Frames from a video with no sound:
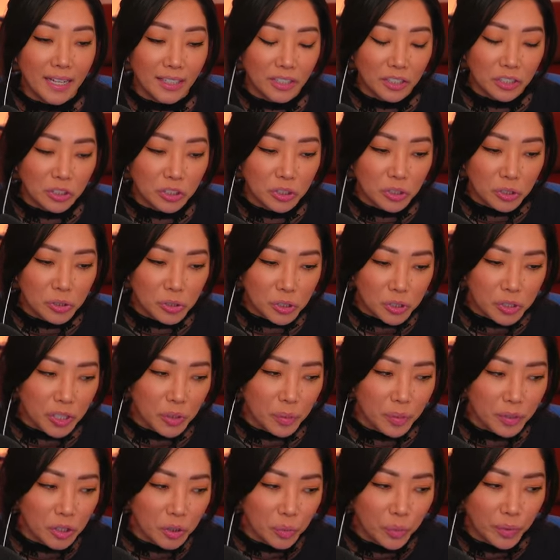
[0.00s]
usually
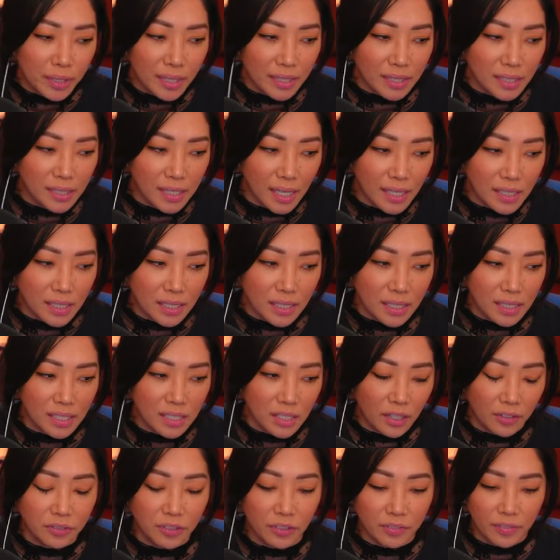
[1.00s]
when you want to assess like a
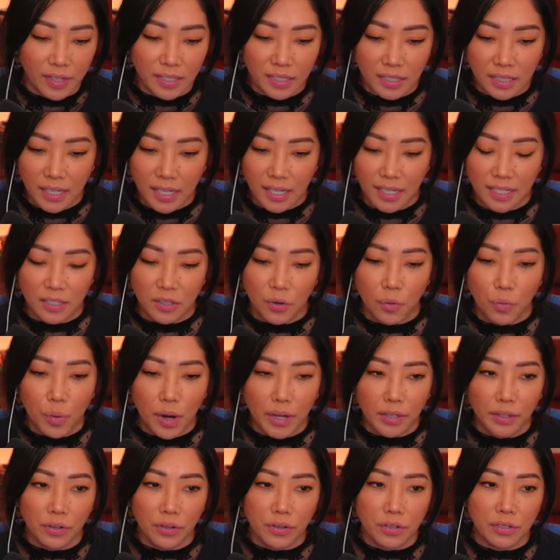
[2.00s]
self-defense case
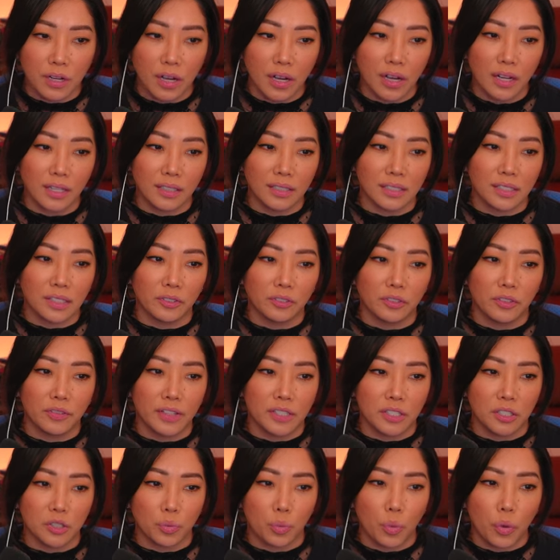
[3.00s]
whether or not
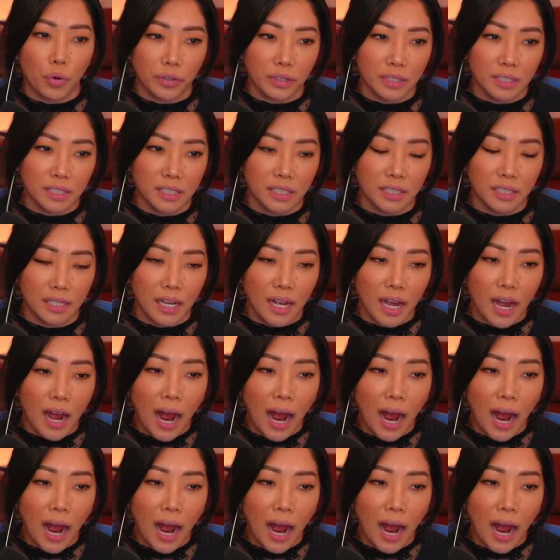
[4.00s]
self-defense is warranted